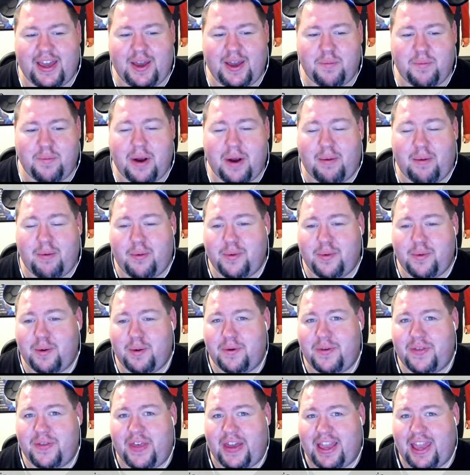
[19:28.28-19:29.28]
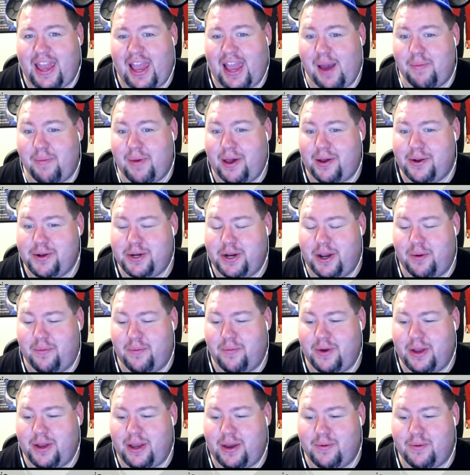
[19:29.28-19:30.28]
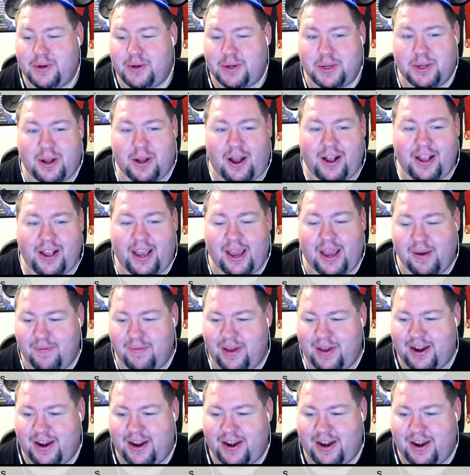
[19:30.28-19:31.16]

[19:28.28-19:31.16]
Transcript: probably were thinking about, Jim, when you were just talking a minute ago.